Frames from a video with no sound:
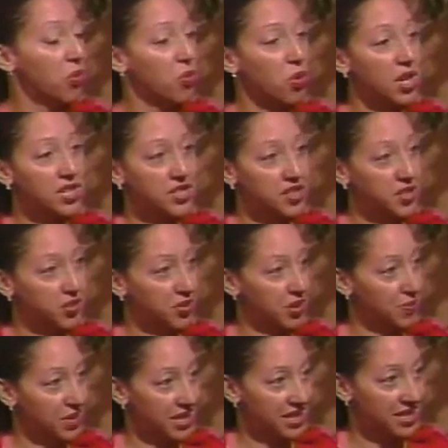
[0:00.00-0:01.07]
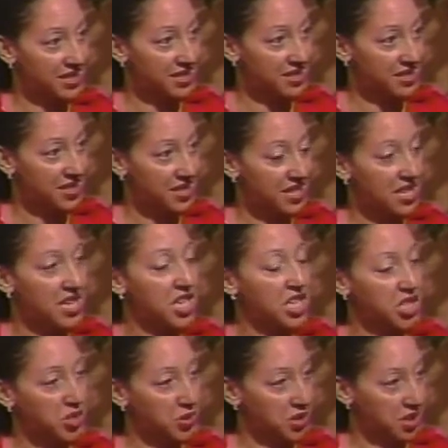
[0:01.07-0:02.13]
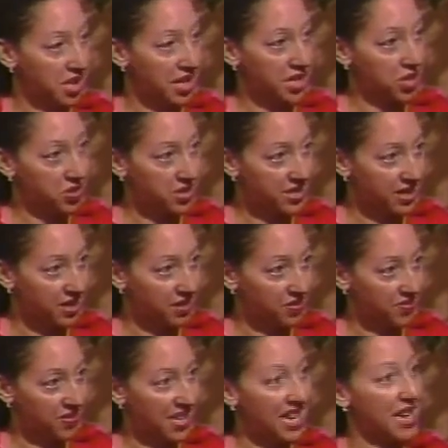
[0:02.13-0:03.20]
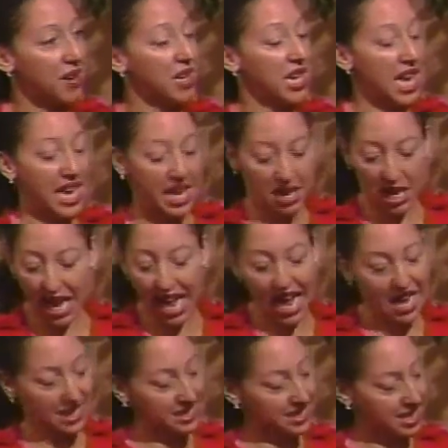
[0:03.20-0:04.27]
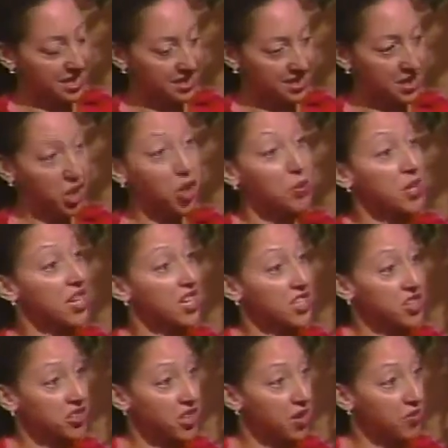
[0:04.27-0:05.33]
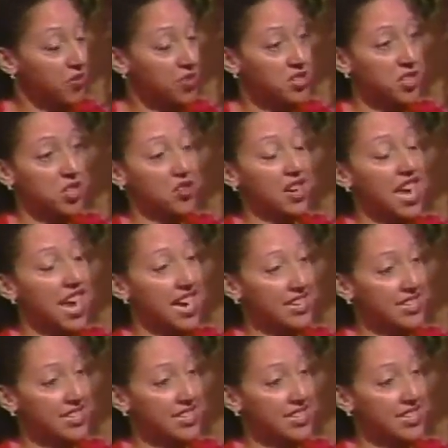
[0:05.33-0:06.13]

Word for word: in one to three minutes to align yourself and access, go beyond your comfort zone,